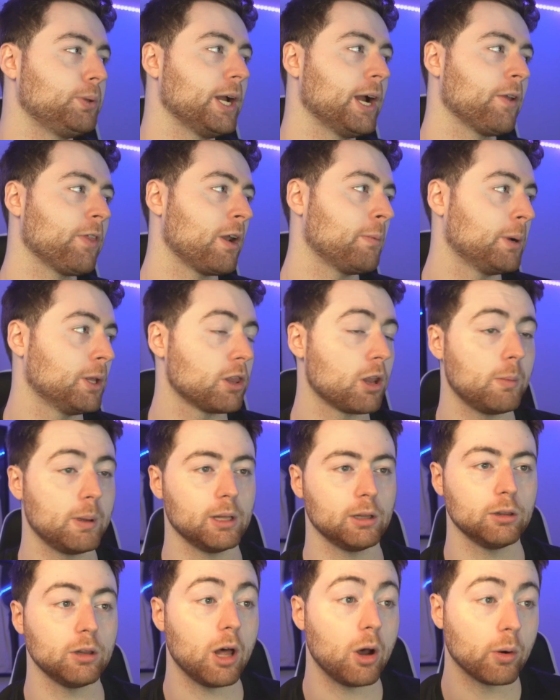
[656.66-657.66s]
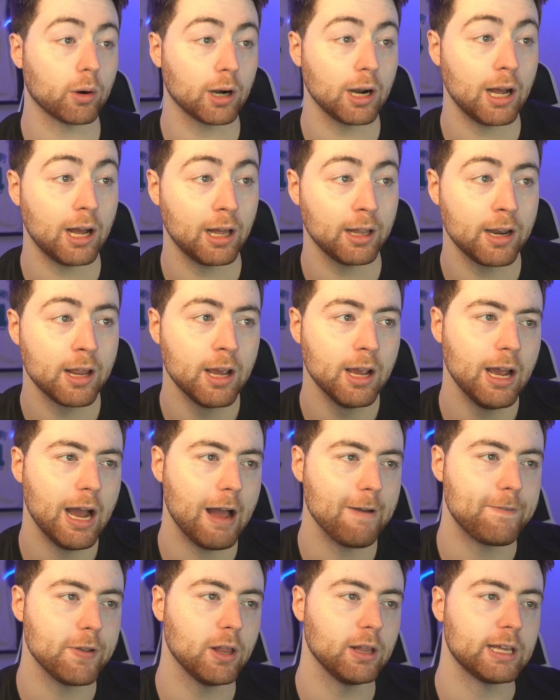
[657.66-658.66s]
that I'm a little bit lower on. I
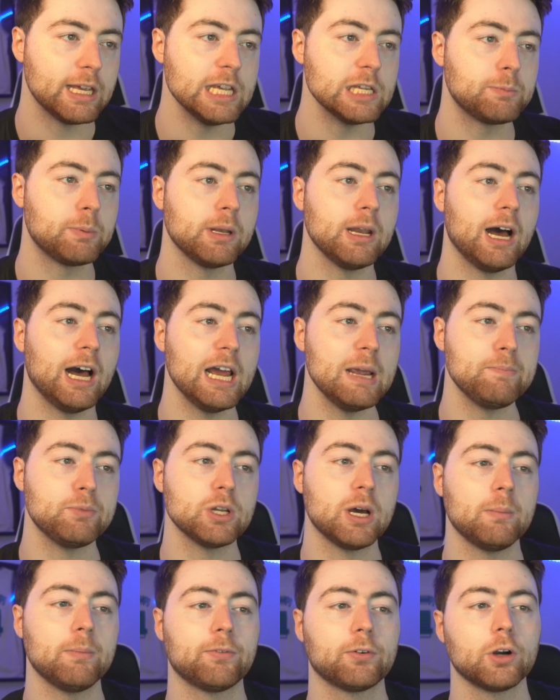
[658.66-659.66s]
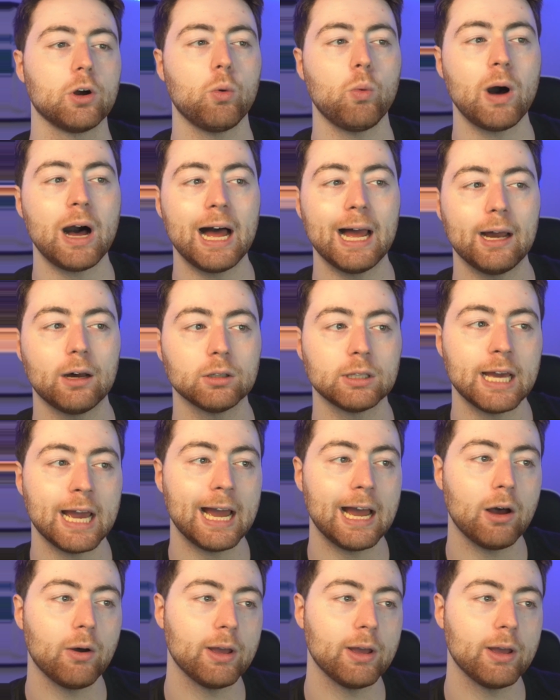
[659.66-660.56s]
feel like he's been hyped up for a while now, and